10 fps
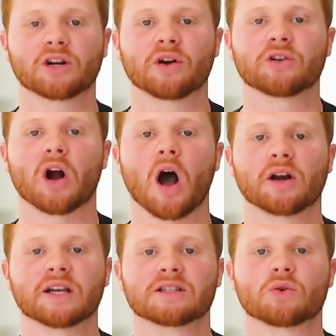to grow your
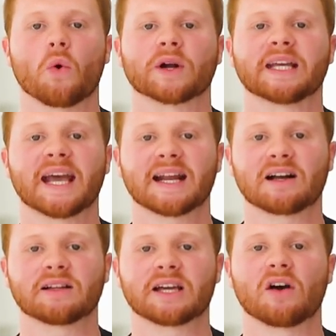audience
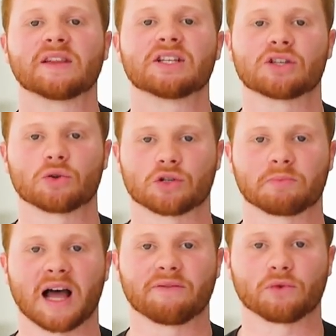organically on these social
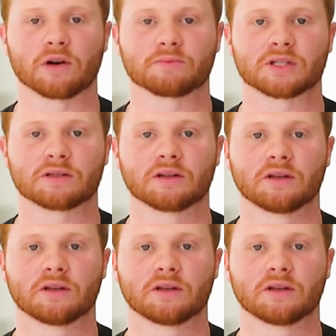platforms.